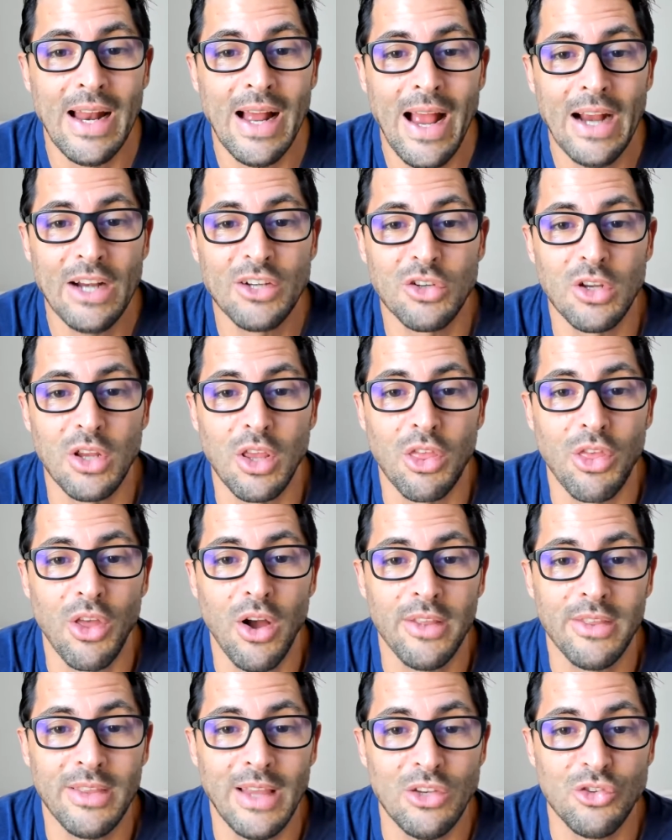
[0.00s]
I actually
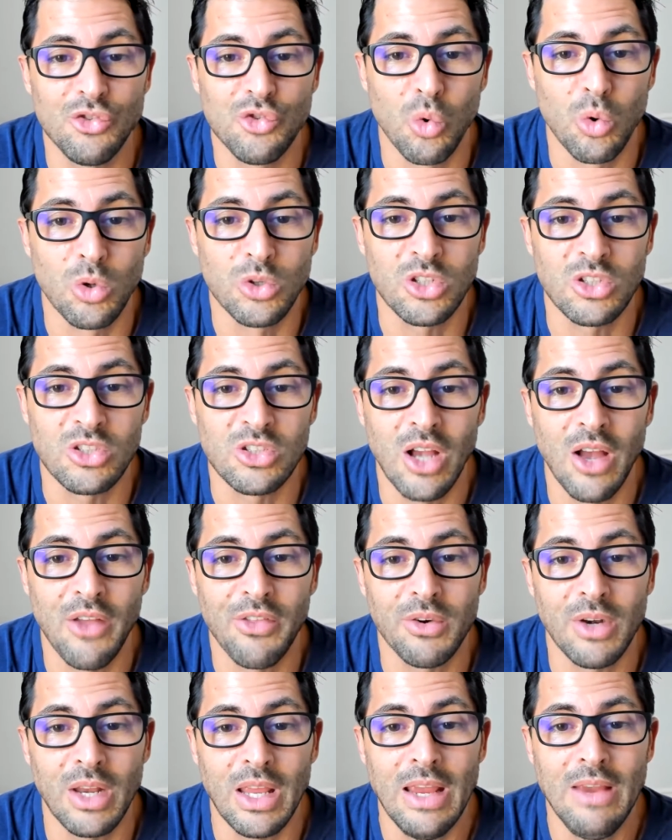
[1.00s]
thought that Georgia
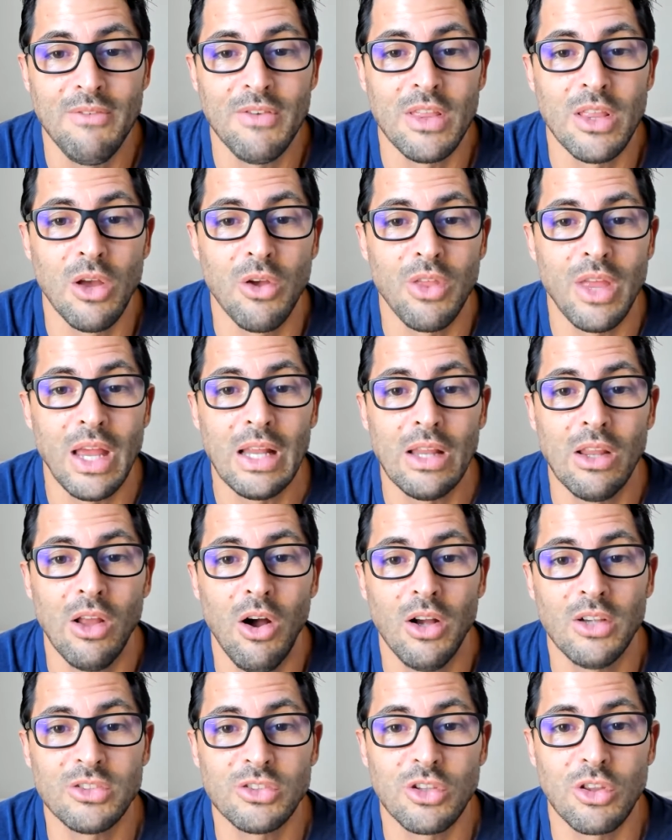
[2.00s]
Southern, even though they
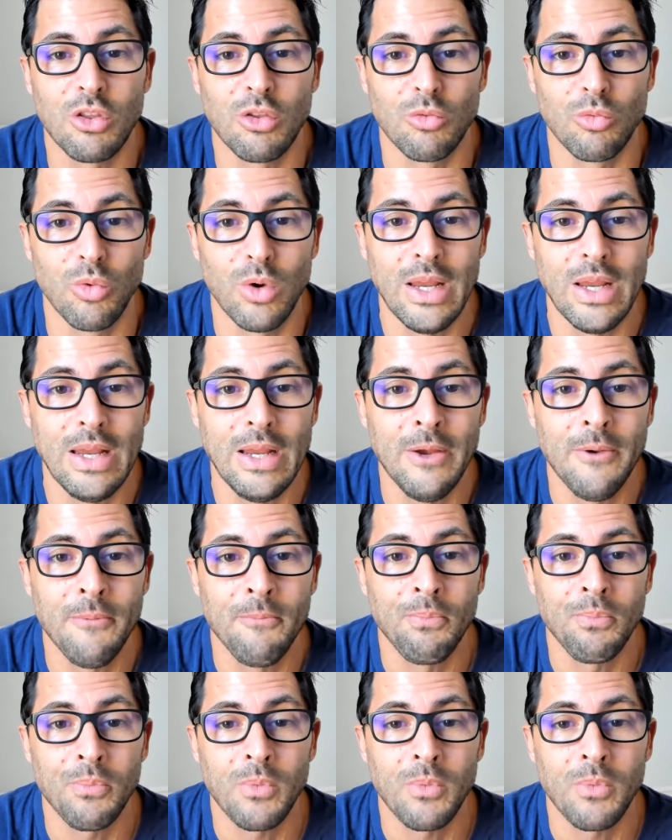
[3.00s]
lost 3